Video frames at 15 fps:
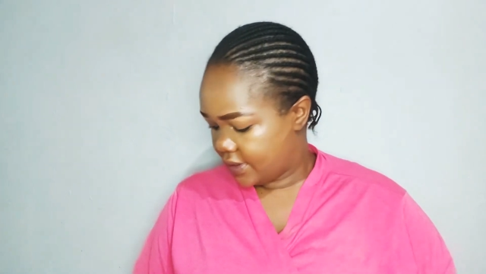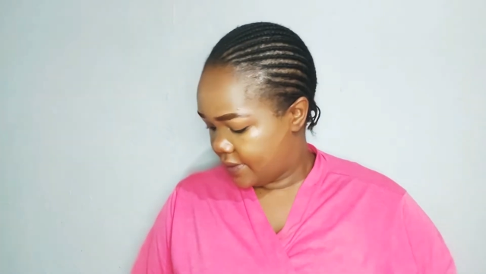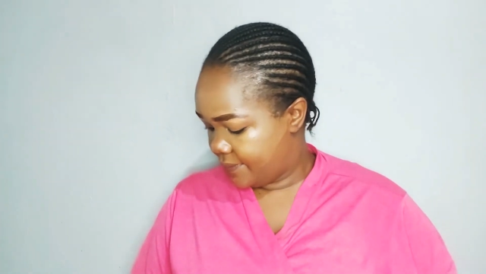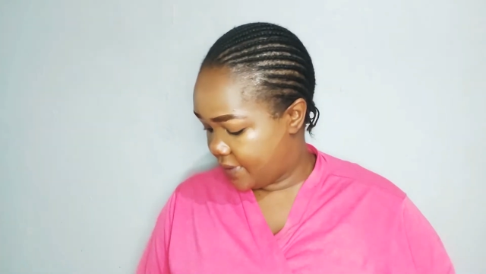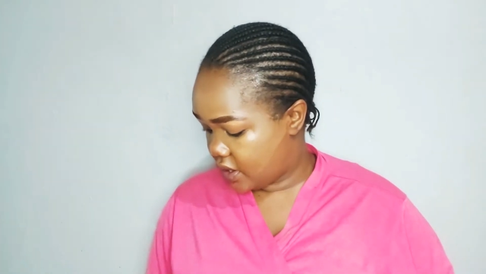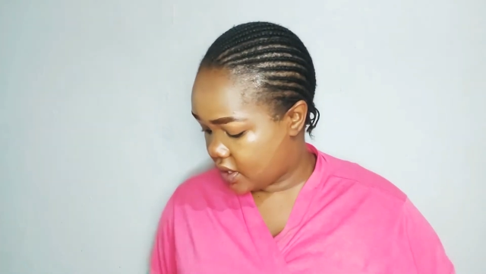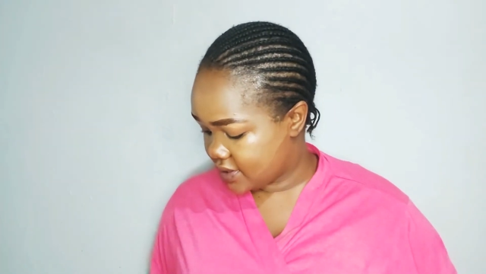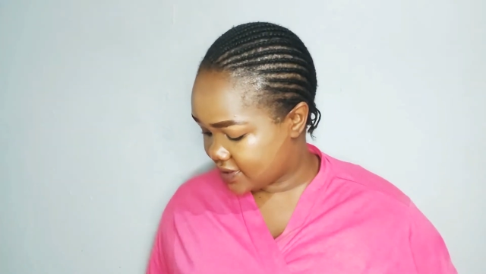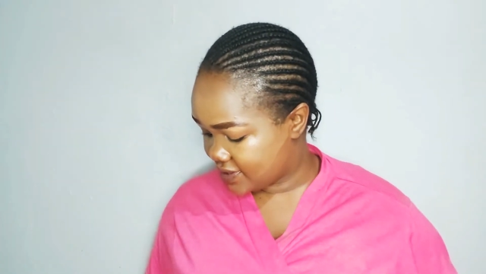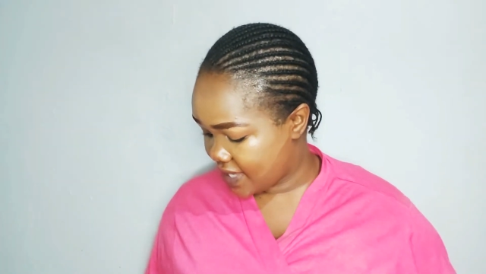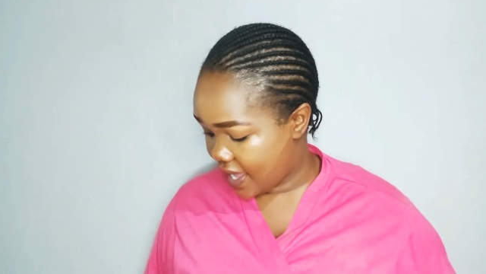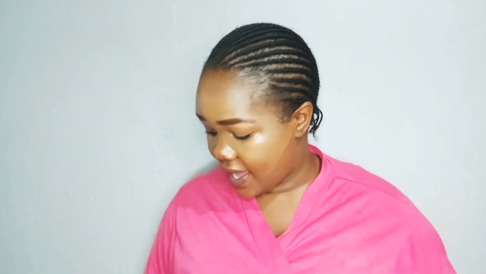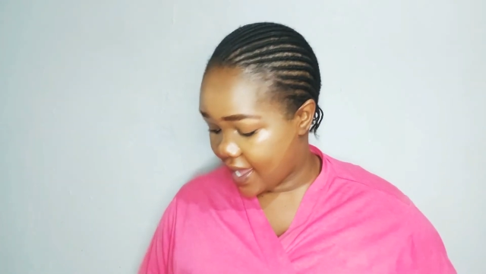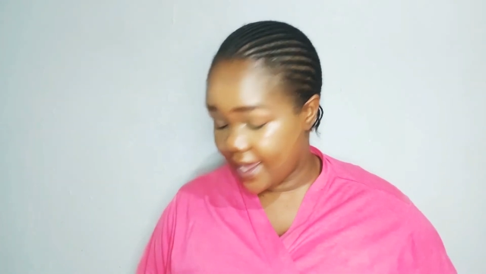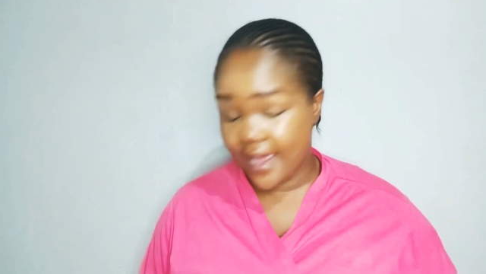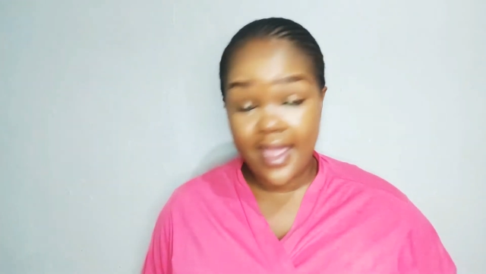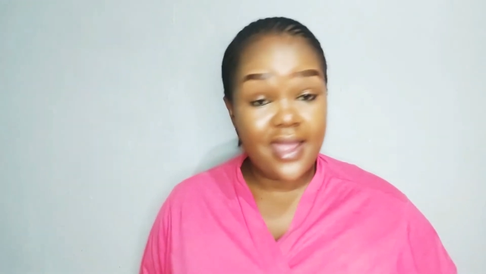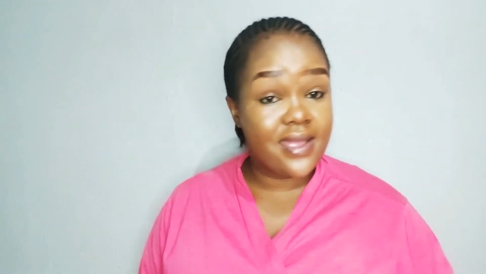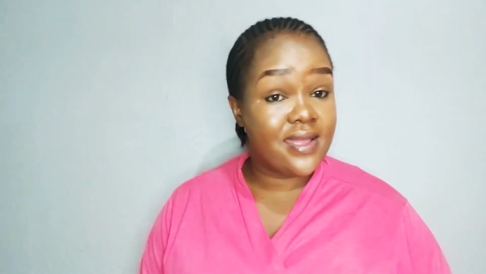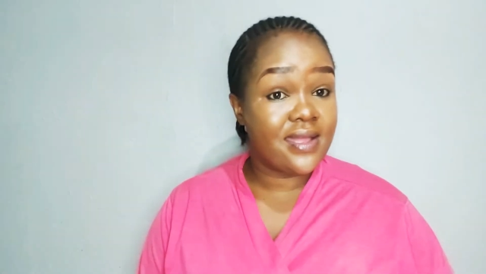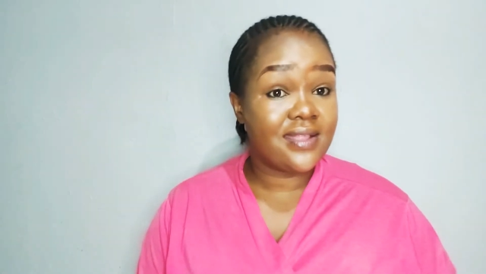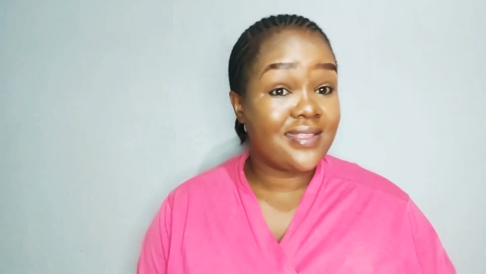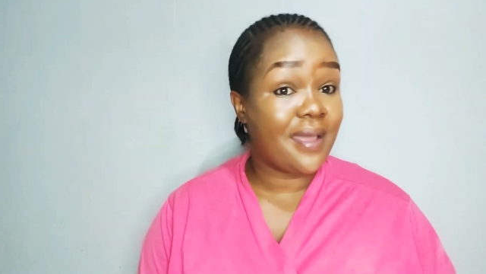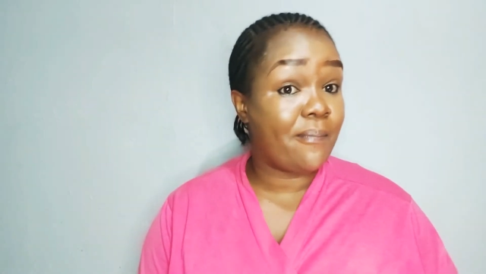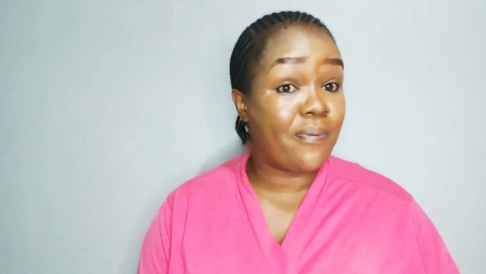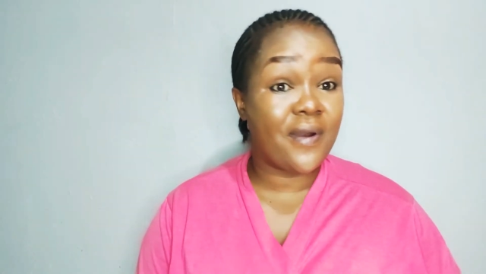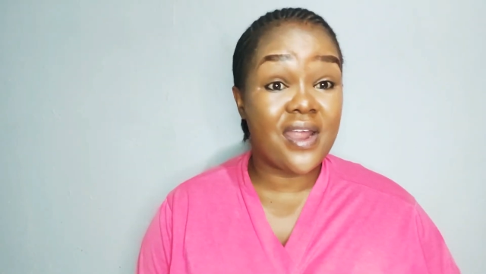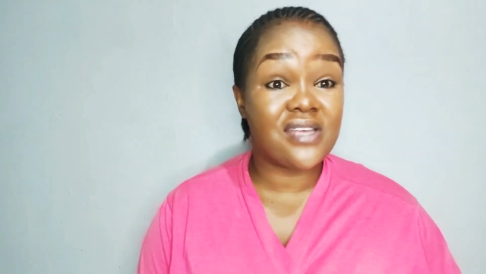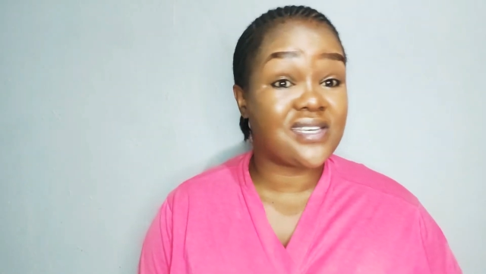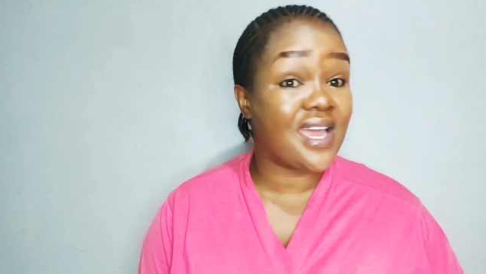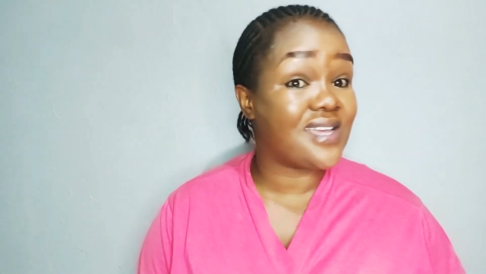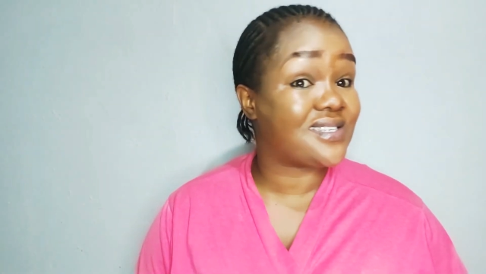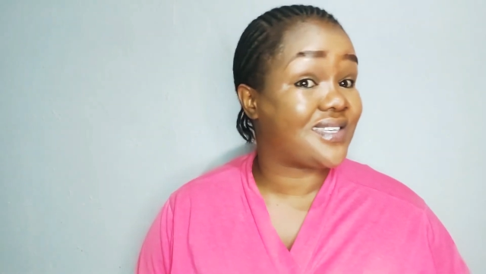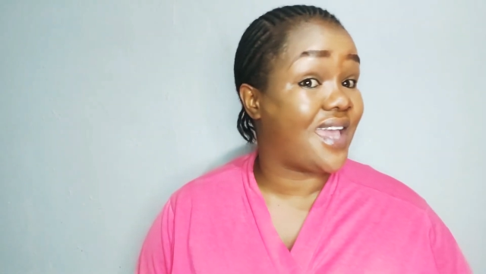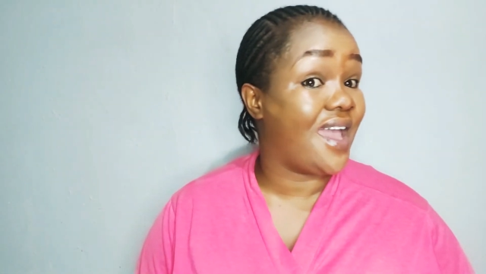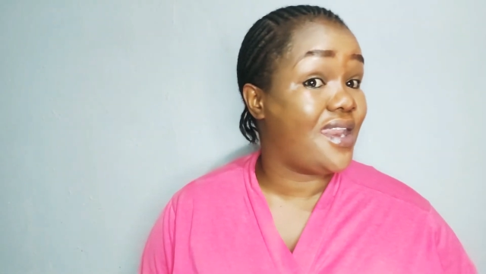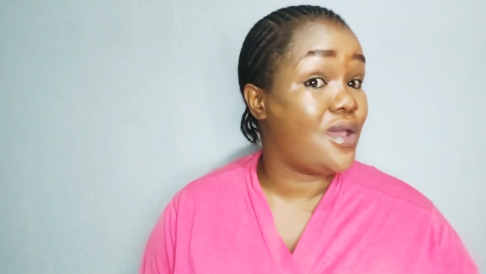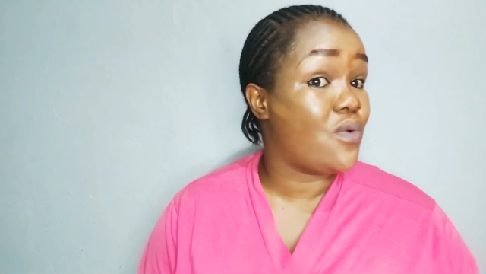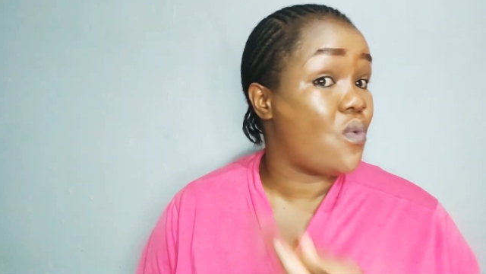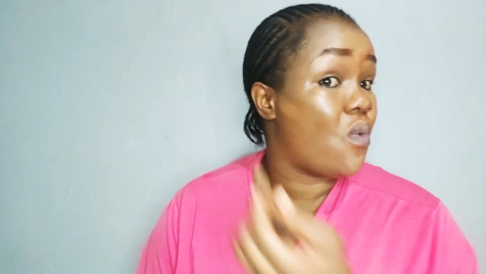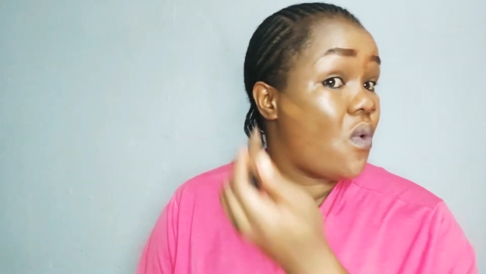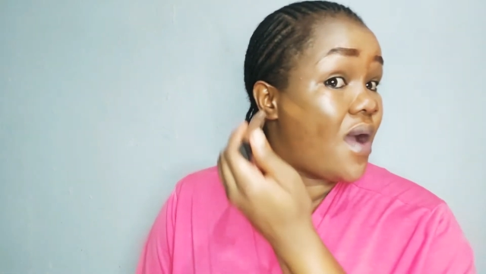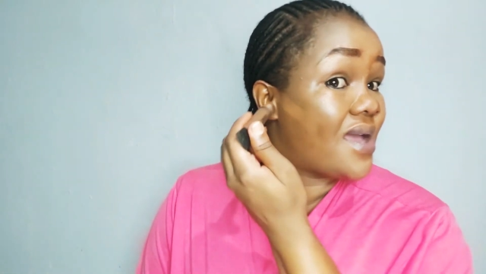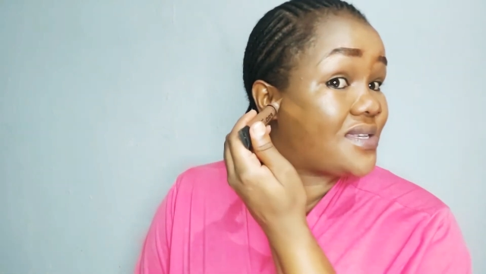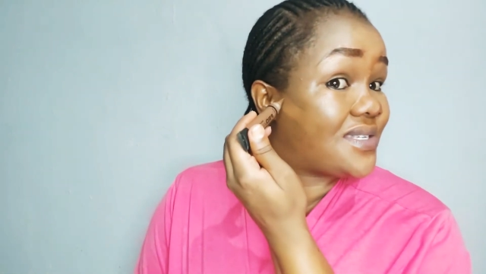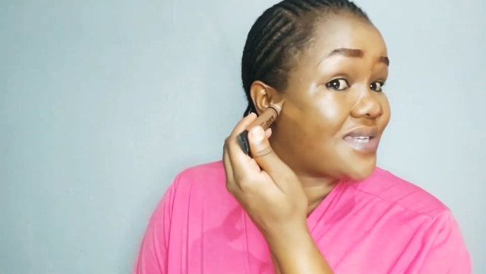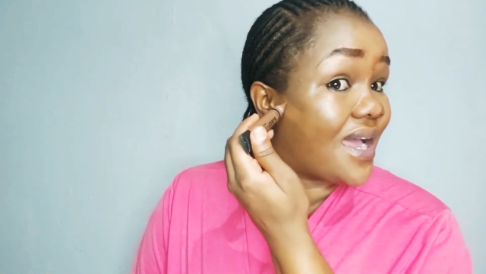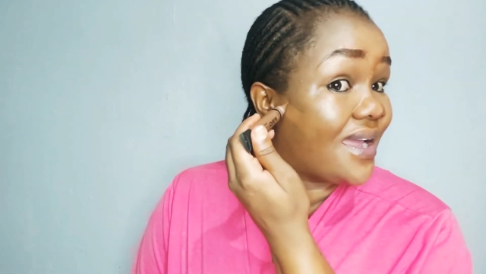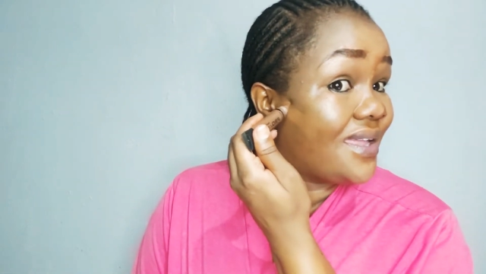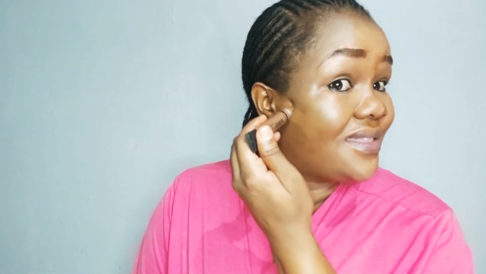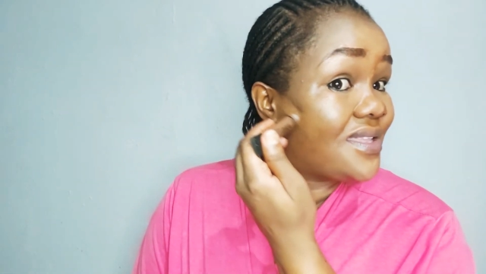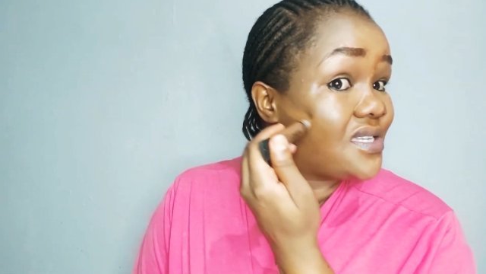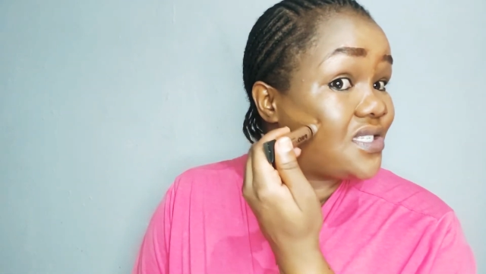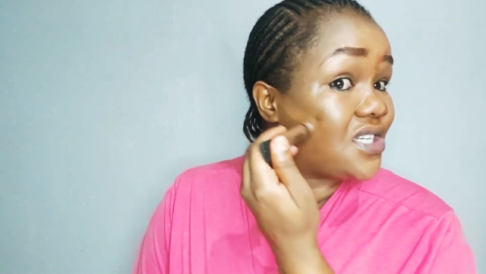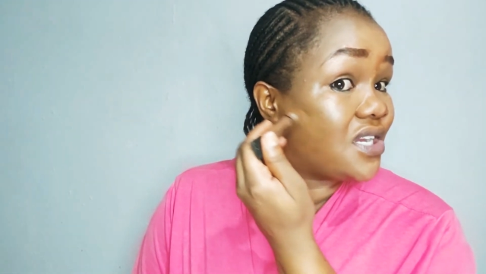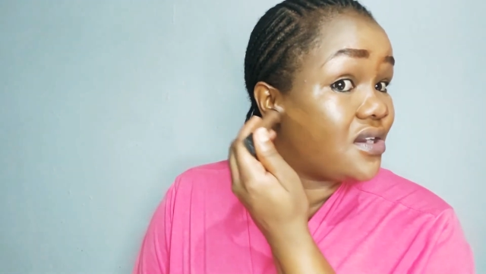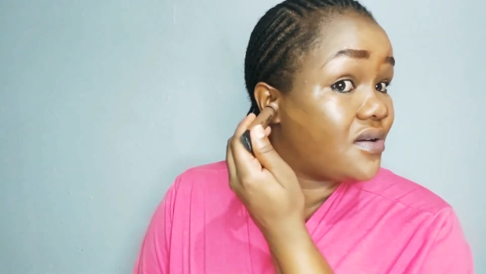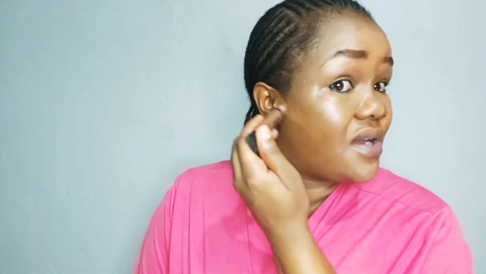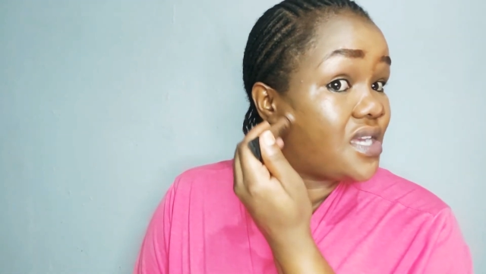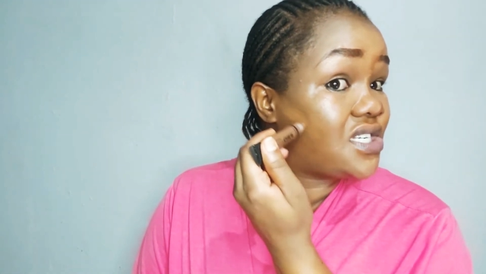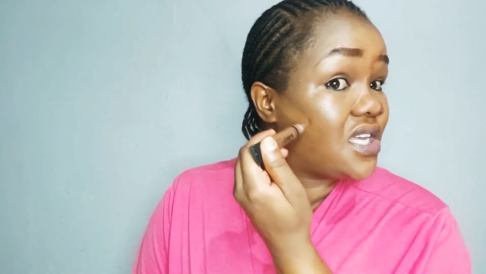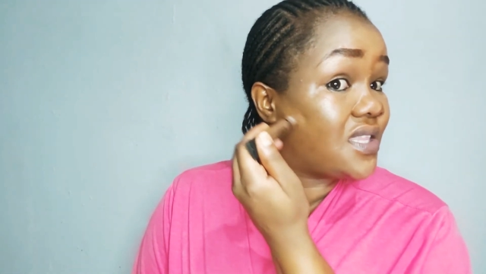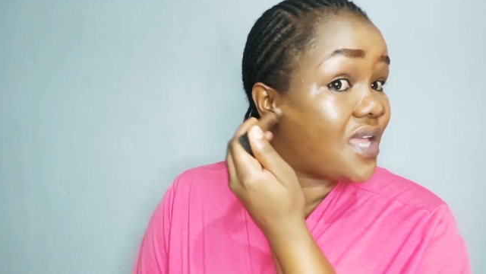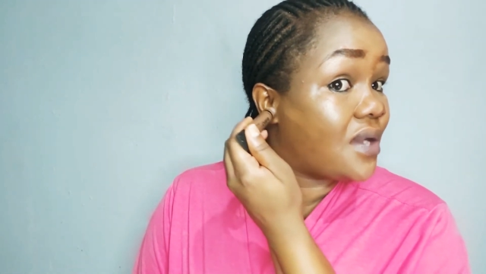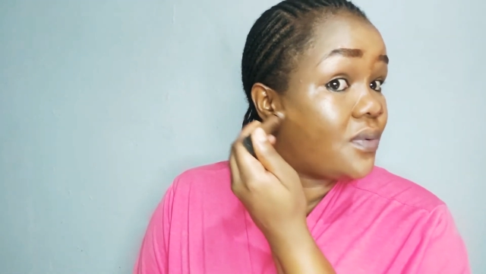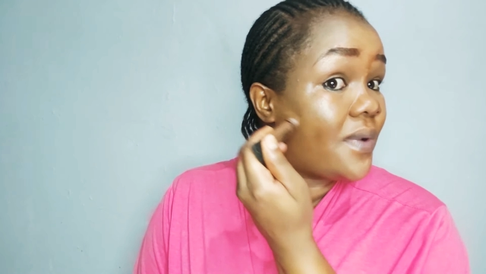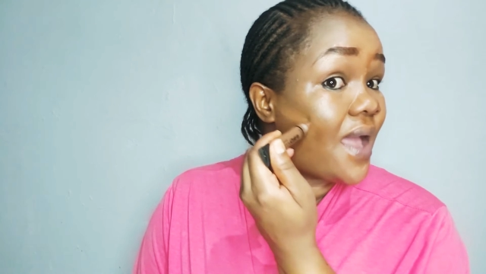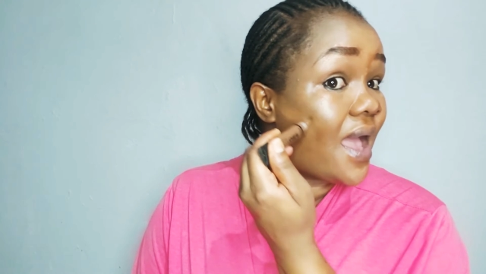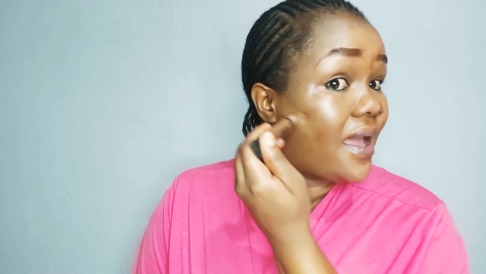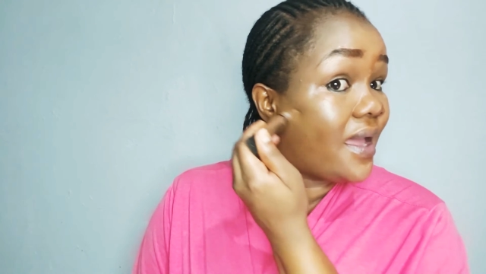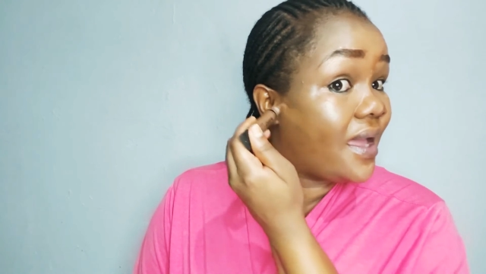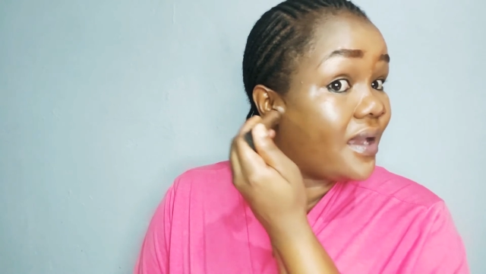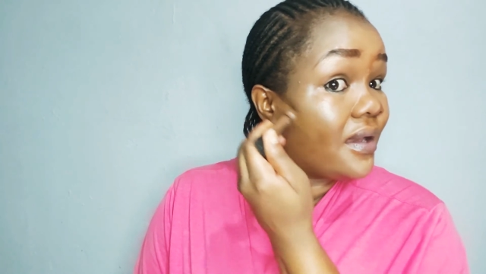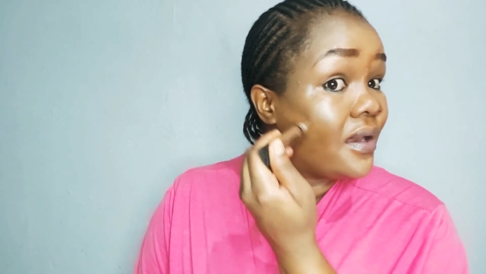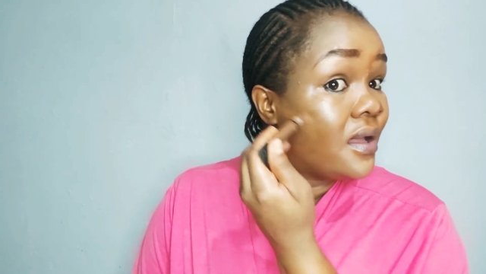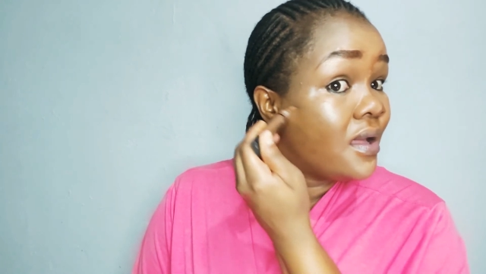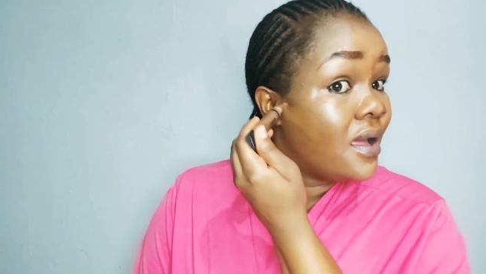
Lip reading: Because yeah, hey, the pressure is getting worse in this generation that we are in.